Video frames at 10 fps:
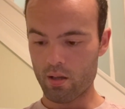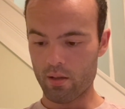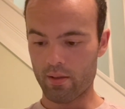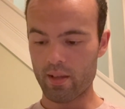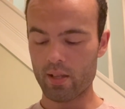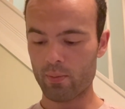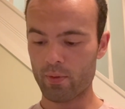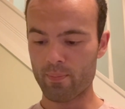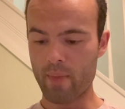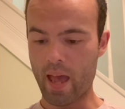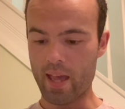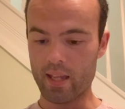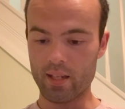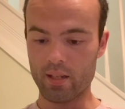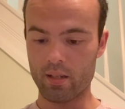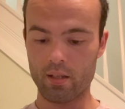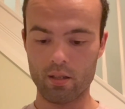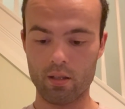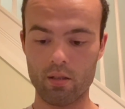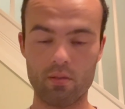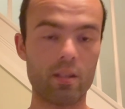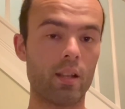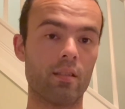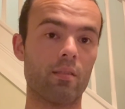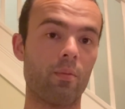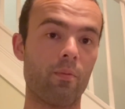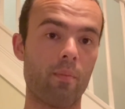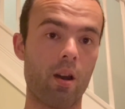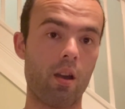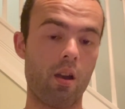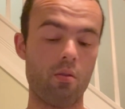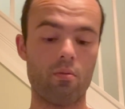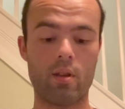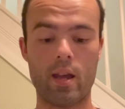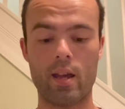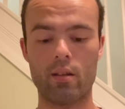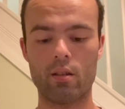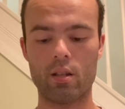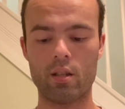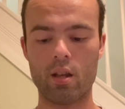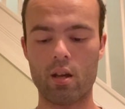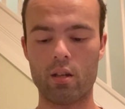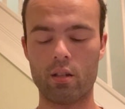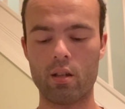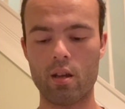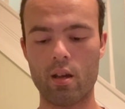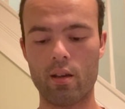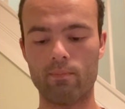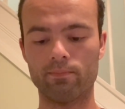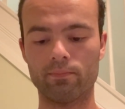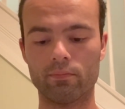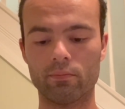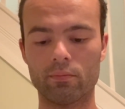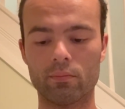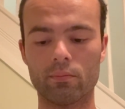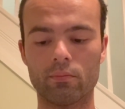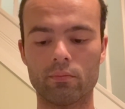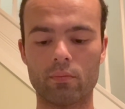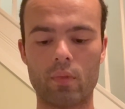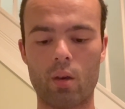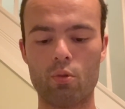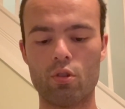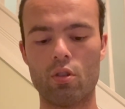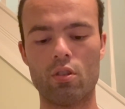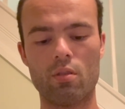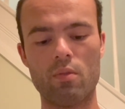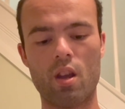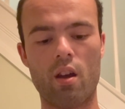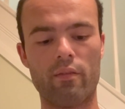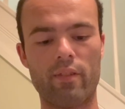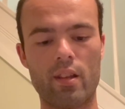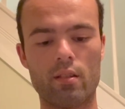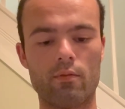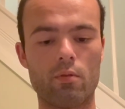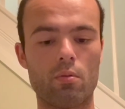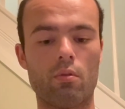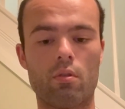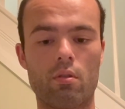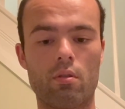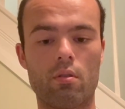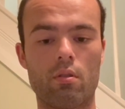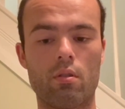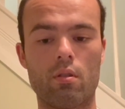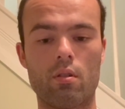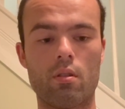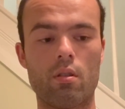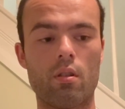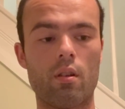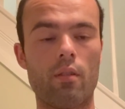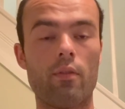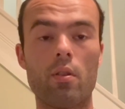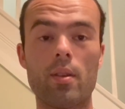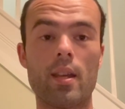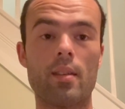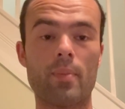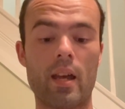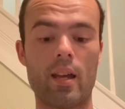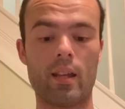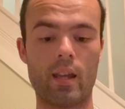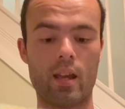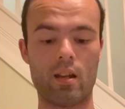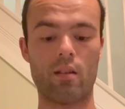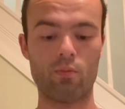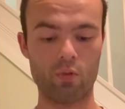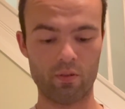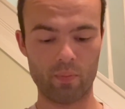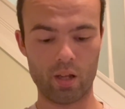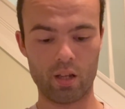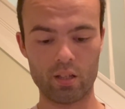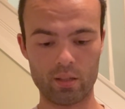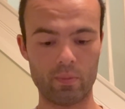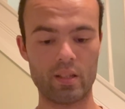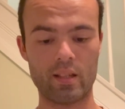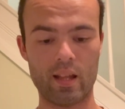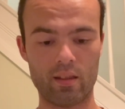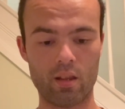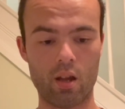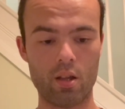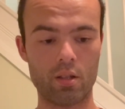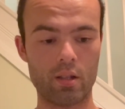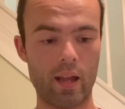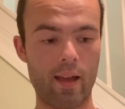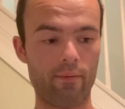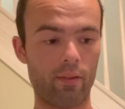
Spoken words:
this was made using some of my own hand-dyed yarn. I was doing some yarn festivals a few years back, and one of my customers said that I could have